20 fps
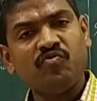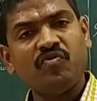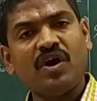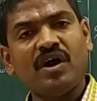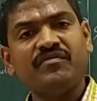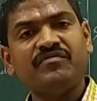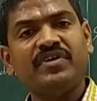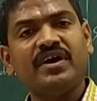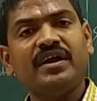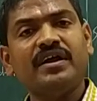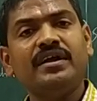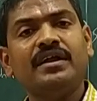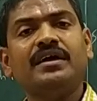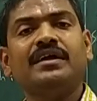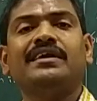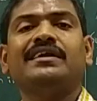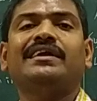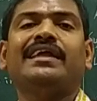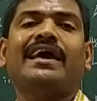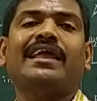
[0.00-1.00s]

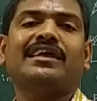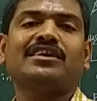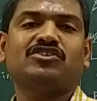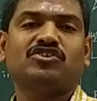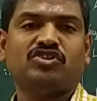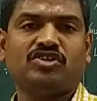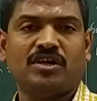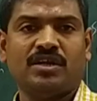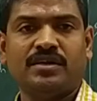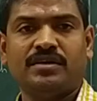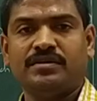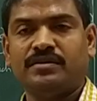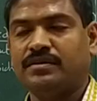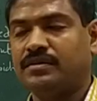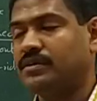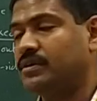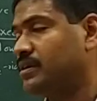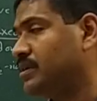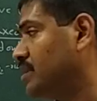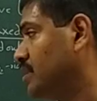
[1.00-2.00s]
forward
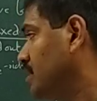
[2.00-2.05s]
direction.